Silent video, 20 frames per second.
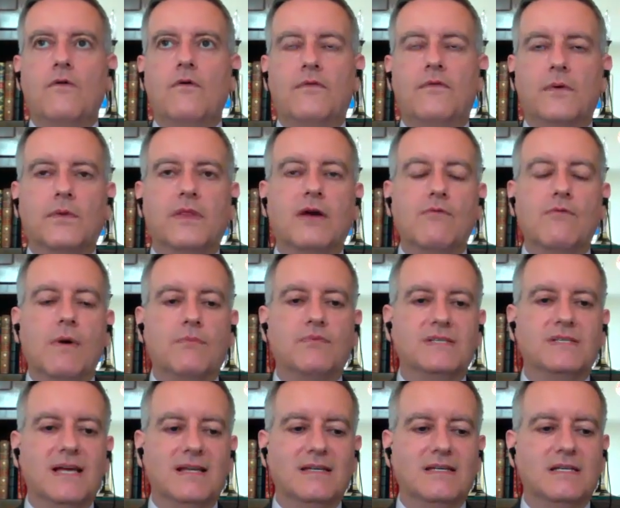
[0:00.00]
feel they're
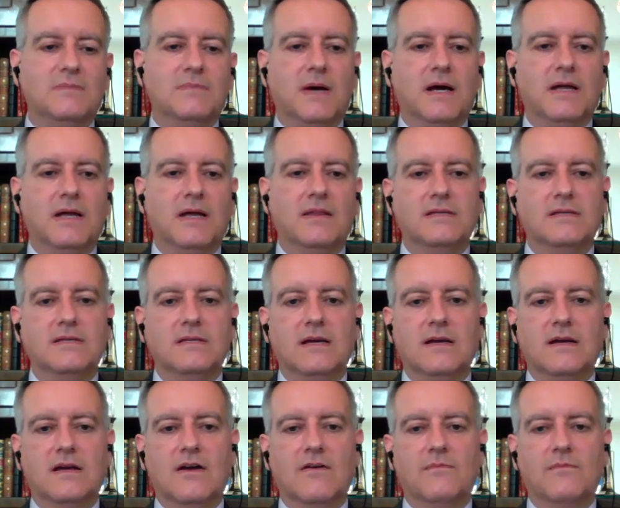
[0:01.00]
represented by this
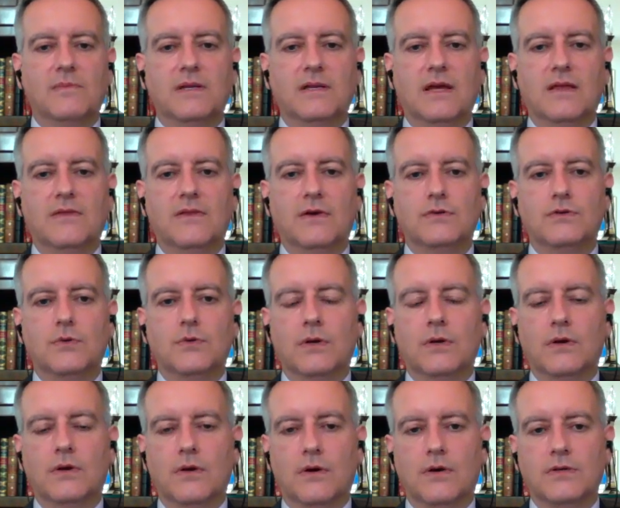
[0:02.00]
government and those who are
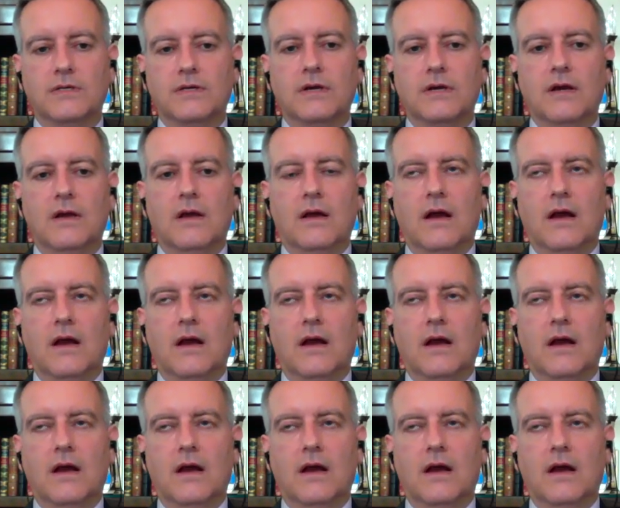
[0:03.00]
not.